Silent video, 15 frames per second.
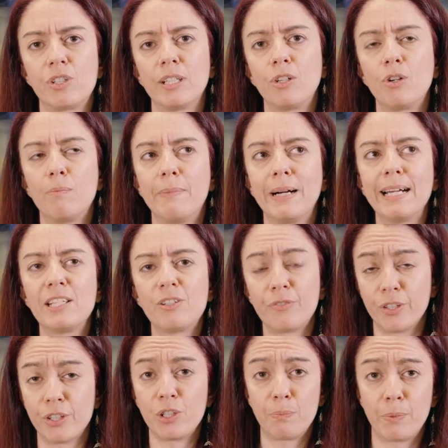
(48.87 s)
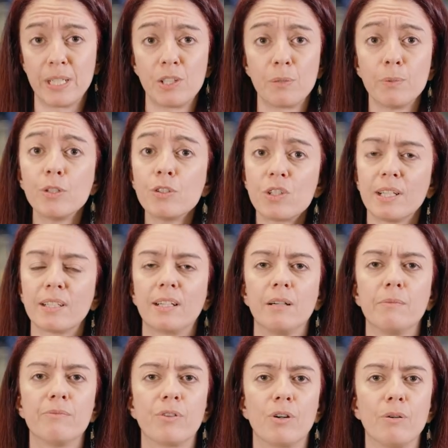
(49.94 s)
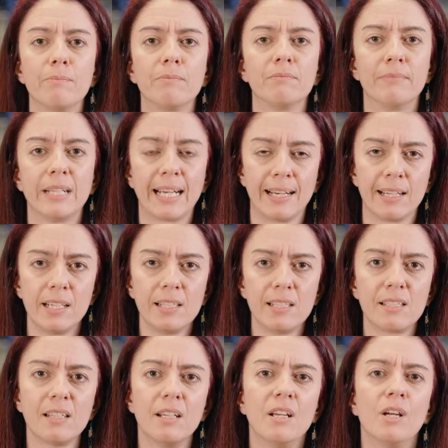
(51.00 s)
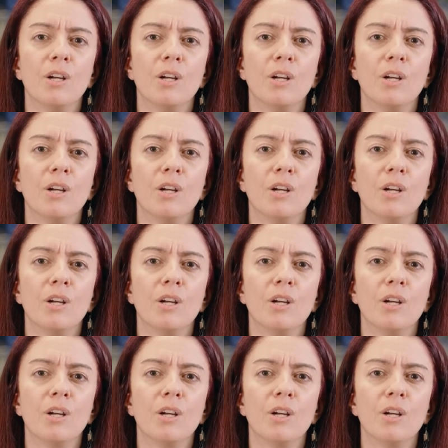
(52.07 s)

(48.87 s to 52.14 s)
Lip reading: It combines first principles that come from mechanics